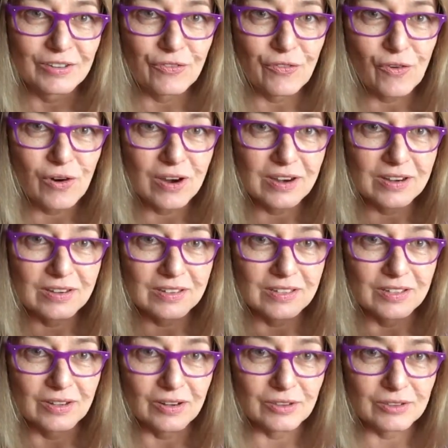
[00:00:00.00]
For,
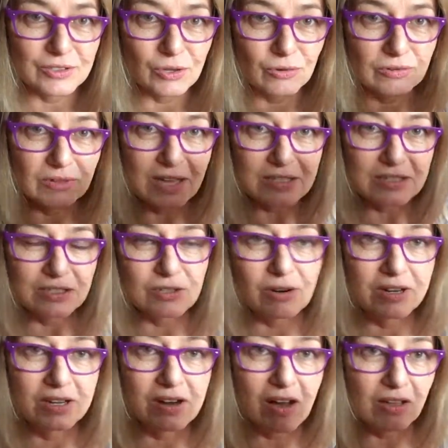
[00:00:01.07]
you know, less than
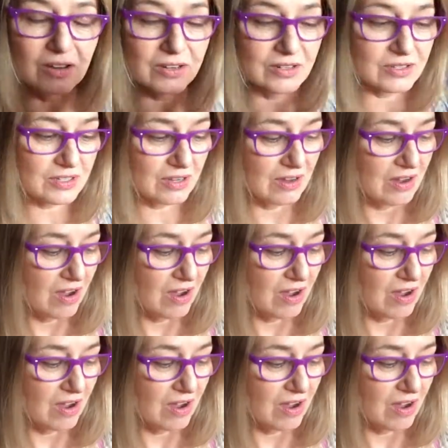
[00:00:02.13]
$20,